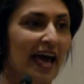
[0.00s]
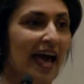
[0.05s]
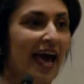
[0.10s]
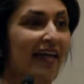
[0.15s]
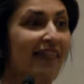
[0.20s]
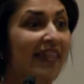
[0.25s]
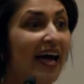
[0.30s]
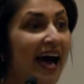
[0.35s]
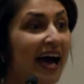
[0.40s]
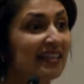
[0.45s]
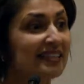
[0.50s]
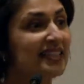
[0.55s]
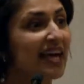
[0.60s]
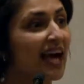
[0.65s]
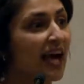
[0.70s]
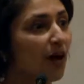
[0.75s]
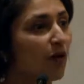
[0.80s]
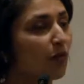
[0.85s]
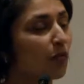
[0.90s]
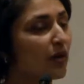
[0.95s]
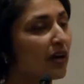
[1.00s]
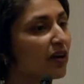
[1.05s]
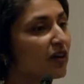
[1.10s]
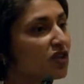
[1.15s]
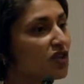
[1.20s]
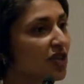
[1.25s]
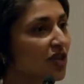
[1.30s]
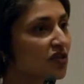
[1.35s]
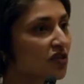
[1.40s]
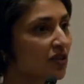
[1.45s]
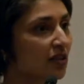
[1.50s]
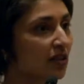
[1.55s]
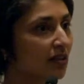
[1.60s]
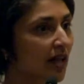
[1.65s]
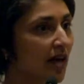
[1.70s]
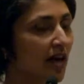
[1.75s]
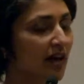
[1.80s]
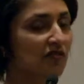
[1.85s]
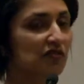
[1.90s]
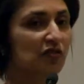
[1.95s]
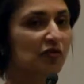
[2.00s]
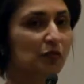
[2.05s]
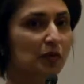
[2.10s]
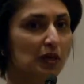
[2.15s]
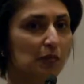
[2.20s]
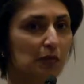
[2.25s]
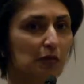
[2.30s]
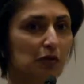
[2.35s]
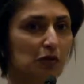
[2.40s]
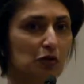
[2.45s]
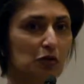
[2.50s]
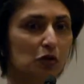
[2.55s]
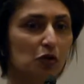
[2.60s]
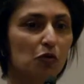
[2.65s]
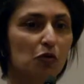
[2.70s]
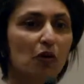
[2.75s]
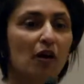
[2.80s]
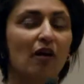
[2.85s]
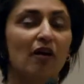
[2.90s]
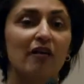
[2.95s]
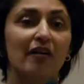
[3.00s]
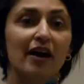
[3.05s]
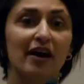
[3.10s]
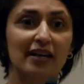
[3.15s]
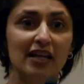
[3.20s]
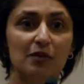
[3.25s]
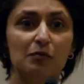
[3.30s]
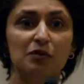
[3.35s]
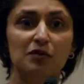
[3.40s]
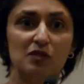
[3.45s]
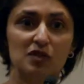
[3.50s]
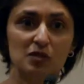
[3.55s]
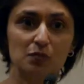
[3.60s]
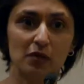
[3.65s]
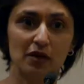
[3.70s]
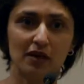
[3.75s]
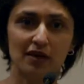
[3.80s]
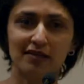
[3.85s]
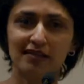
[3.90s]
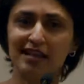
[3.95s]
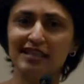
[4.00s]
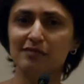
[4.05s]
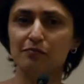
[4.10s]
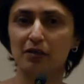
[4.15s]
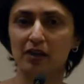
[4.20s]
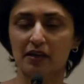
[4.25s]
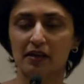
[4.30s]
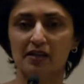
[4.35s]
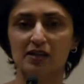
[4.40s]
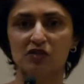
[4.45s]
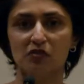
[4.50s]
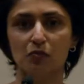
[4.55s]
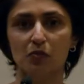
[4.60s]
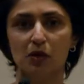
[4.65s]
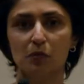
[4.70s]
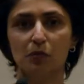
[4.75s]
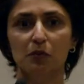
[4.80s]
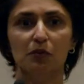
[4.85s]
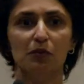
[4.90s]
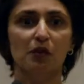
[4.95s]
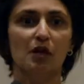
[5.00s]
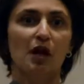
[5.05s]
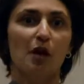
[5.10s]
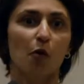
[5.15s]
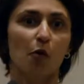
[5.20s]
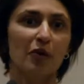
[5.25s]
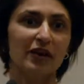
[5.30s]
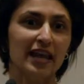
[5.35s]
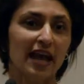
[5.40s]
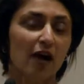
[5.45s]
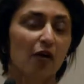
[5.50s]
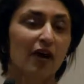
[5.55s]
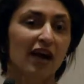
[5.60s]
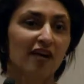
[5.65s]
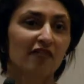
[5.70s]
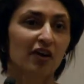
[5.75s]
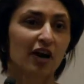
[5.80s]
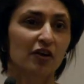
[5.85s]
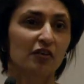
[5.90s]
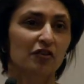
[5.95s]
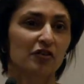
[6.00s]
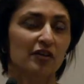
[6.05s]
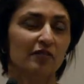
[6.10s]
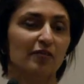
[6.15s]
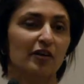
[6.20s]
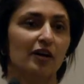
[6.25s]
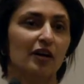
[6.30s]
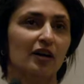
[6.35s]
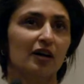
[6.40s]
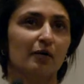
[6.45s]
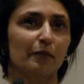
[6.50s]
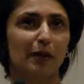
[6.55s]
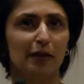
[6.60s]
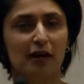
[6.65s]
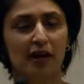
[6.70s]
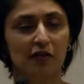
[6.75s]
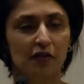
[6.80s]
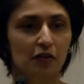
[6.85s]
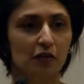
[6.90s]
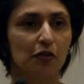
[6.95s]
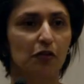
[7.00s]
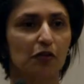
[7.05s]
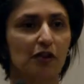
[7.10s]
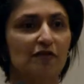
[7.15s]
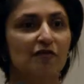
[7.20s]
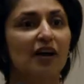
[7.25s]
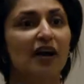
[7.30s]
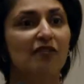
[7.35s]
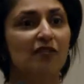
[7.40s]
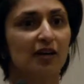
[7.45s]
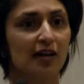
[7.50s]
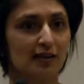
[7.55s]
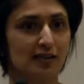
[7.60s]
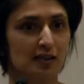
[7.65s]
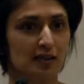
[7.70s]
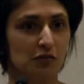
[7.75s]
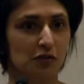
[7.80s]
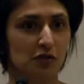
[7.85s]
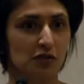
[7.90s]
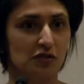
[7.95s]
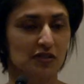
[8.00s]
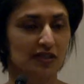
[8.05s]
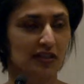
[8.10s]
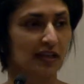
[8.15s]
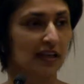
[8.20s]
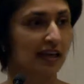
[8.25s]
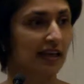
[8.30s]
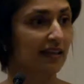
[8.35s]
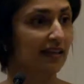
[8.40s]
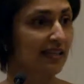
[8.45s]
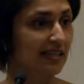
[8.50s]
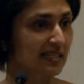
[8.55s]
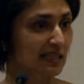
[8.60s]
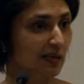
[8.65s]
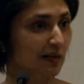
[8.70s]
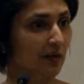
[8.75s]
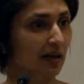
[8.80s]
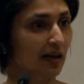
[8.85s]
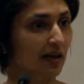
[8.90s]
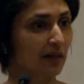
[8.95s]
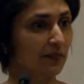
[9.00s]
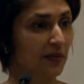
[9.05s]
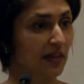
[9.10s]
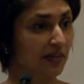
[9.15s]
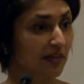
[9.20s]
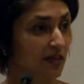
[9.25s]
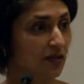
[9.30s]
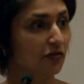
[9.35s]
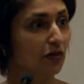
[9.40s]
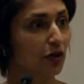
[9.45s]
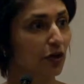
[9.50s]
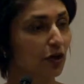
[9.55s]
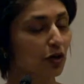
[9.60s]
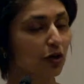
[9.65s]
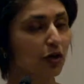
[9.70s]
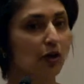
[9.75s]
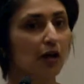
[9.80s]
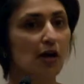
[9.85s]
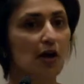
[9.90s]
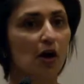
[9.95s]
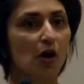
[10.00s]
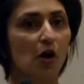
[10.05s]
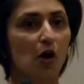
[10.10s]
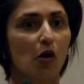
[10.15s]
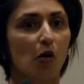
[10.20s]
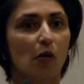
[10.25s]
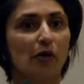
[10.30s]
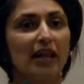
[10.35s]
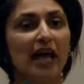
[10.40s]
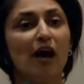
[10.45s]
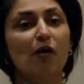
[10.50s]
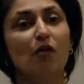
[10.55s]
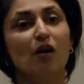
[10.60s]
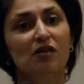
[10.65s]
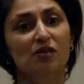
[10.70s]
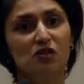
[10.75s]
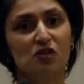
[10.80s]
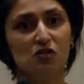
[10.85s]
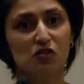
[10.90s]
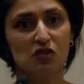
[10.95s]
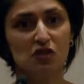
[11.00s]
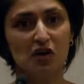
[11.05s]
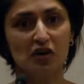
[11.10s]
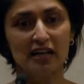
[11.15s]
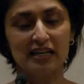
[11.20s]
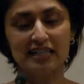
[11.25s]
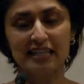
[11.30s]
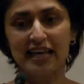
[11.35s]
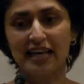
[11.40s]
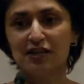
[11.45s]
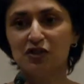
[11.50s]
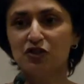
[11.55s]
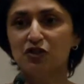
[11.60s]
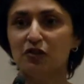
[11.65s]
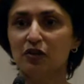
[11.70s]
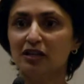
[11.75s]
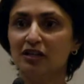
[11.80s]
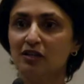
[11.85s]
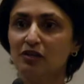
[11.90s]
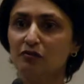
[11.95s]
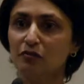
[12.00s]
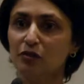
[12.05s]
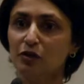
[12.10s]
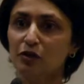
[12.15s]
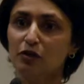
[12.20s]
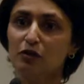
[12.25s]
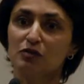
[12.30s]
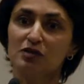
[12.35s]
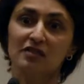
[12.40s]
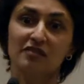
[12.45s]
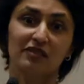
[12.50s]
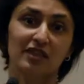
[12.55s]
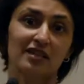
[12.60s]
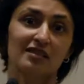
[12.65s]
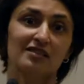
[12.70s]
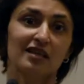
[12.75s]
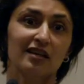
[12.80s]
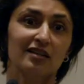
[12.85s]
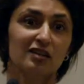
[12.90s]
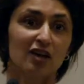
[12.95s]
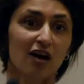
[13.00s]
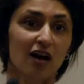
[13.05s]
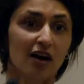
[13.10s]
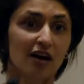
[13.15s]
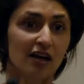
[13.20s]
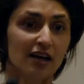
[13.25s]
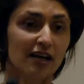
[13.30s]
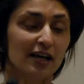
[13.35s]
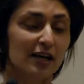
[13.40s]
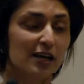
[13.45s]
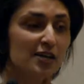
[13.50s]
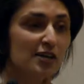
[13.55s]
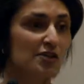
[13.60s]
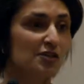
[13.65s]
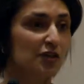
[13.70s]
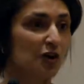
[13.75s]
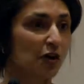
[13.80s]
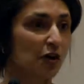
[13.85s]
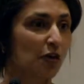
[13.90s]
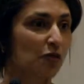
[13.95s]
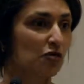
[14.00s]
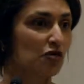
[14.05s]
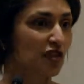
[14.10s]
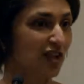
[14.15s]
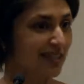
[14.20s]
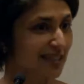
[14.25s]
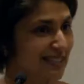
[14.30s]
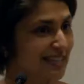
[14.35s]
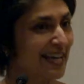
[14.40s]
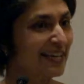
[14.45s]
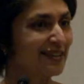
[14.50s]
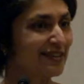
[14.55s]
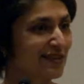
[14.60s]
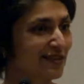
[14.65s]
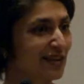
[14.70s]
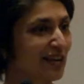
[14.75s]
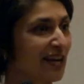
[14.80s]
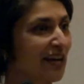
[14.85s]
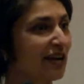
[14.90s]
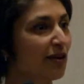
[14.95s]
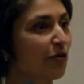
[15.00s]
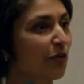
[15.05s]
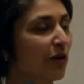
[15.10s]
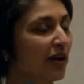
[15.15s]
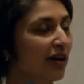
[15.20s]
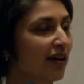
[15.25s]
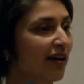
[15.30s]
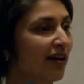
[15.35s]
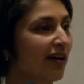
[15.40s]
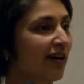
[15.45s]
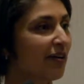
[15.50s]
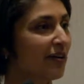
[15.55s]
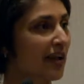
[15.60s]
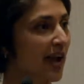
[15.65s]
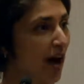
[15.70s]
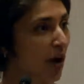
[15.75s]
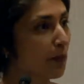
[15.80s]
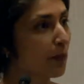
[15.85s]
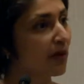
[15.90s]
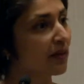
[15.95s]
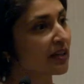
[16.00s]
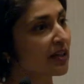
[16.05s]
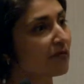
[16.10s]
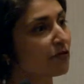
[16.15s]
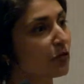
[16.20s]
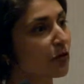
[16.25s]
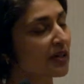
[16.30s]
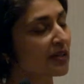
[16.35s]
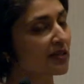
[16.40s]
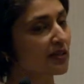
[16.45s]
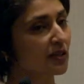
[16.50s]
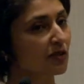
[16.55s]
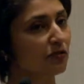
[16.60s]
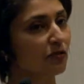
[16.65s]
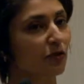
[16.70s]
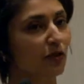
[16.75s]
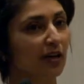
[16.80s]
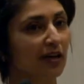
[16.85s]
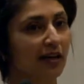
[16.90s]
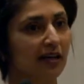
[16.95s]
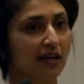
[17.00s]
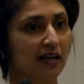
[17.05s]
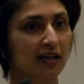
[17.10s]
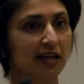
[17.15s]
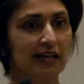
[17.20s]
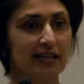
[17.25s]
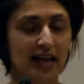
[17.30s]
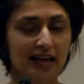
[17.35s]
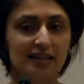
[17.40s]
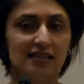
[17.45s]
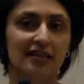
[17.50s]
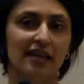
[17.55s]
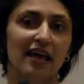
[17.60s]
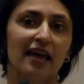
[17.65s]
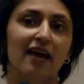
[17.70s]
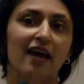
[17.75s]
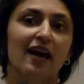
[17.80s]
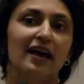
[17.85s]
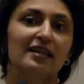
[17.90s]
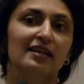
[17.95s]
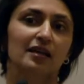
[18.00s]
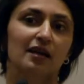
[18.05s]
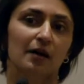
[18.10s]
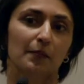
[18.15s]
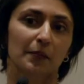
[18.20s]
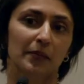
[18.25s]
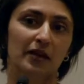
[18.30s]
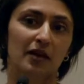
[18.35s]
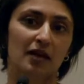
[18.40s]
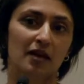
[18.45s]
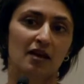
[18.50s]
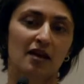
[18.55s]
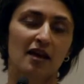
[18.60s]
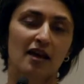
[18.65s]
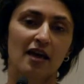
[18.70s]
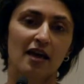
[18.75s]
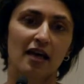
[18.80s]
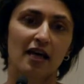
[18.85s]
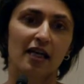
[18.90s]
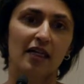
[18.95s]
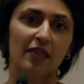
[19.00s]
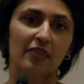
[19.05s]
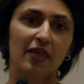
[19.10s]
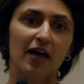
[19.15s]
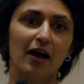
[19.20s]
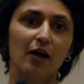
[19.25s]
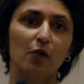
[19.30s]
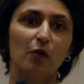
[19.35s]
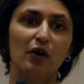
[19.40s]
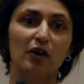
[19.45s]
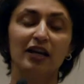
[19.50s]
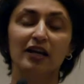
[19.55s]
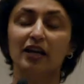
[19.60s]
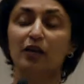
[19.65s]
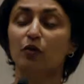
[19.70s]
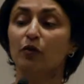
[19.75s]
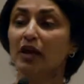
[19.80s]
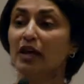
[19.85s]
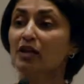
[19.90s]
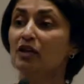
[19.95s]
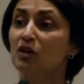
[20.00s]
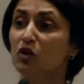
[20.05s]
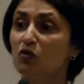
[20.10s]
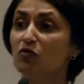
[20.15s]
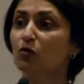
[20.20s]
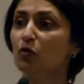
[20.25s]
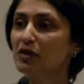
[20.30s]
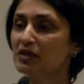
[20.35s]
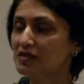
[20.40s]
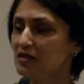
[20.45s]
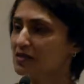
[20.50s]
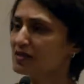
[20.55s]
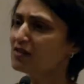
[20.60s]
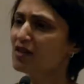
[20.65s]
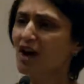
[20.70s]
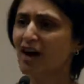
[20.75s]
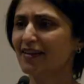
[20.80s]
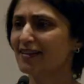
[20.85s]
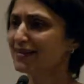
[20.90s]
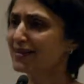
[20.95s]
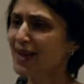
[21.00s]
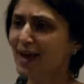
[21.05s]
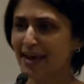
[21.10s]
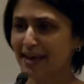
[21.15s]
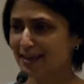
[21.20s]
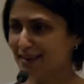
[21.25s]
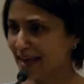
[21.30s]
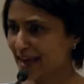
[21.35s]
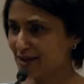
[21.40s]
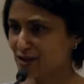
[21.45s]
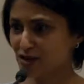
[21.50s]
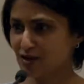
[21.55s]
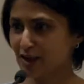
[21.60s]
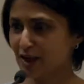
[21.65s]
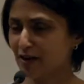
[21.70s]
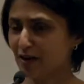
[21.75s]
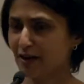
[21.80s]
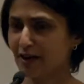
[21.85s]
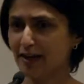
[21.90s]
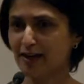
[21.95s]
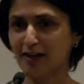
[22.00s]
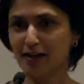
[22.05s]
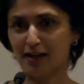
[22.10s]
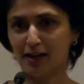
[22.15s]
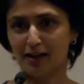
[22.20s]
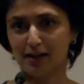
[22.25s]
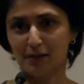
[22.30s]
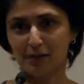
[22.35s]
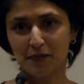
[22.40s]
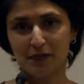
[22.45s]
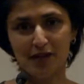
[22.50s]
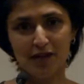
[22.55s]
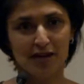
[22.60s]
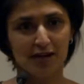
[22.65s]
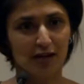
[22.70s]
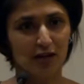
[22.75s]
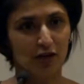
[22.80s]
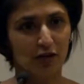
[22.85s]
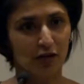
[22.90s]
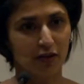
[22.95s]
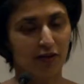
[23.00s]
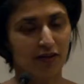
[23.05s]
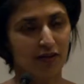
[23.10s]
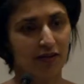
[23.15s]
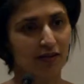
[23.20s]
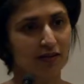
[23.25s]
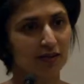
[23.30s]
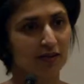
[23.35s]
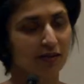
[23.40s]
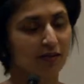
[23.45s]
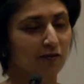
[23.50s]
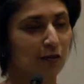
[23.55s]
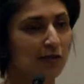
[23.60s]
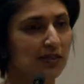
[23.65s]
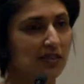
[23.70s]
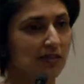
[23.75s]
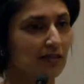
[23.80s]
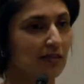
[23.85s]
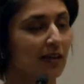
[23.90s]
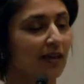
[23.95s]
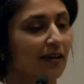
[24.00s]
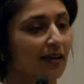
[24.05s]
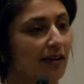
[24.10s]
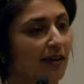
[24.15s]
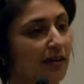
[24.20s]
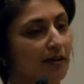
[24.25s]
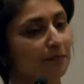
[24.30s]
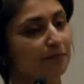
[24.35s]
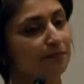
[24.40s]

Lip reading: And that's how we are changing the lives of people who are unable to speak. And that's millions of people. We now have about 135 customers in this vertical. We're now also starting to enter into the verticals of things that talk. So just yesterday, we are now building voices for a connected AI company that we're going to create new voices, not like that generic, the voices like